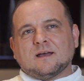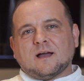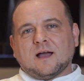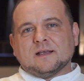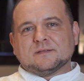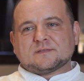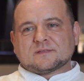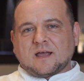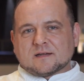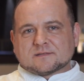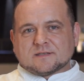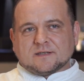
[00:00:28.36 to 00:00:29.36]
I
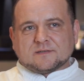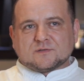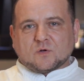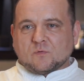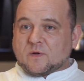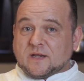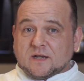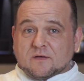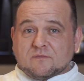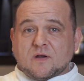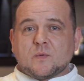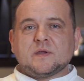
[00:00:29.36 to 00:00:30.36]
started already in
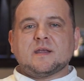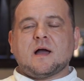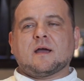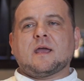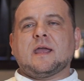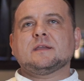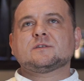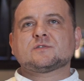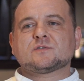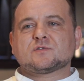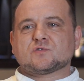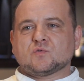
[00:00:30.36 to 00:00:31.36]
a very young
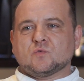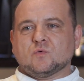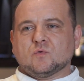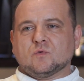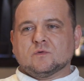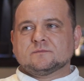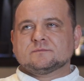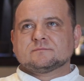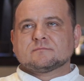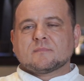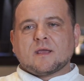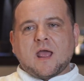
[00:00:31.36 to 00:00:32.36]
age to
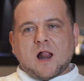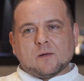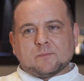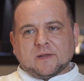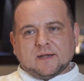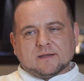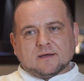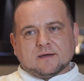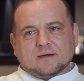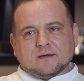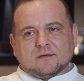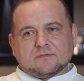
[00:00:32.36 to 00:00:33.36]
help in
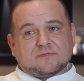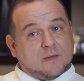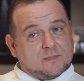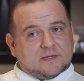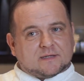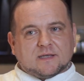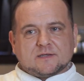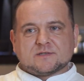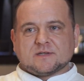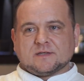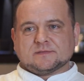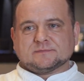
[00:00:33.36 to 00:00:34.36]
the family
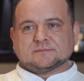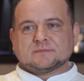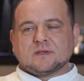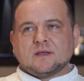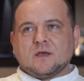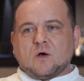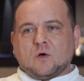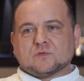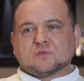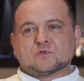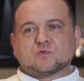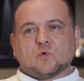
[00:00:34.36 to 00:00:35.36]
kitchen,
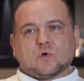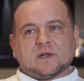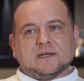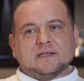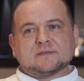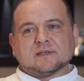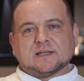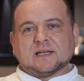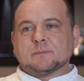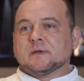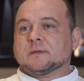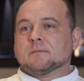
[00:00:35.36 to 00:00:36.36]
also to release a
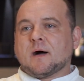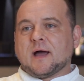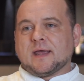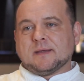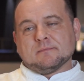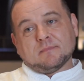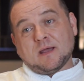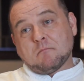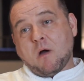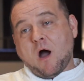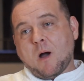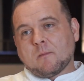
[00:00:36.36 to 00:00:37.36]
little bit my
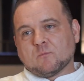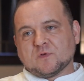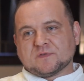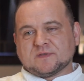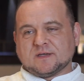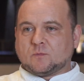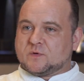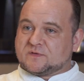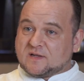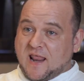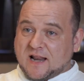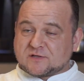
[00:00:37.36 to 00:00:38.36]
mom with
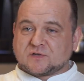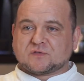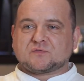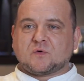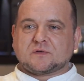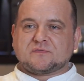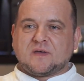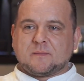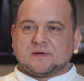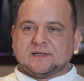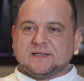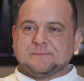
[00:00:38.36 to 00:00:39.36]
the lunches for the
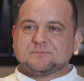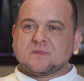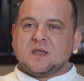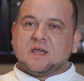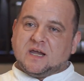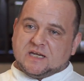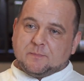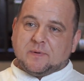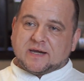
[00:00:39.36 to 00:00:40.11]
family. In the